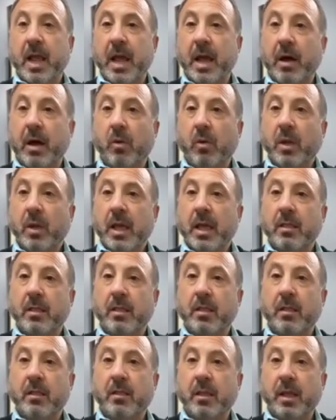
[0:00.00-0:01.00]
Now,
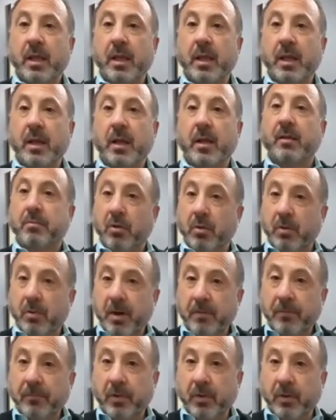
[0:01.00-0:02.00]
in the
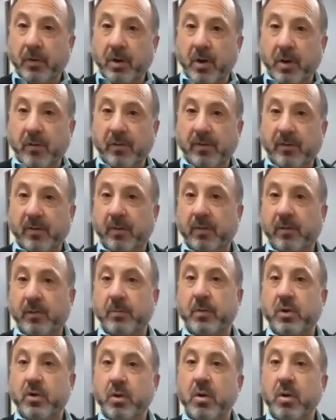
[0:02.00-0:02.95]
peripheral nervous system,